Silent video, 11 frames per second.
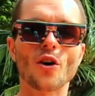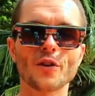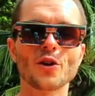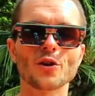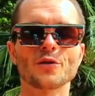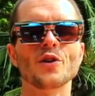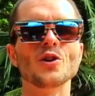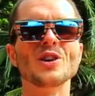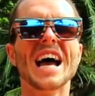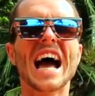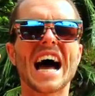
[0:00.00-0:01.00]
of cooked
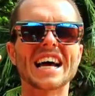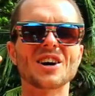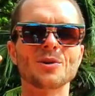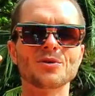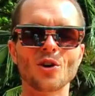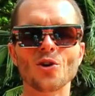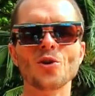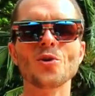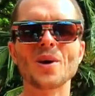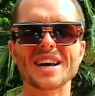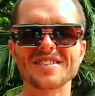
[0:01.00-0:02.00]
food. And I was
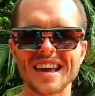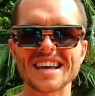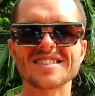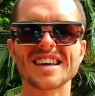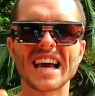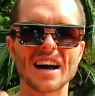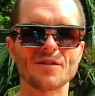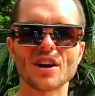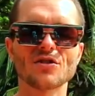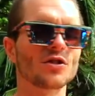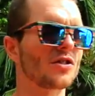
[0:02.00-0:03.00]
always eating at
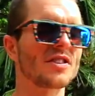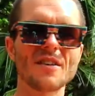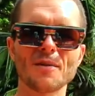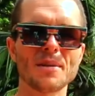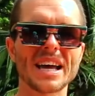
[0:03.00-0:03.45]
restaurants, never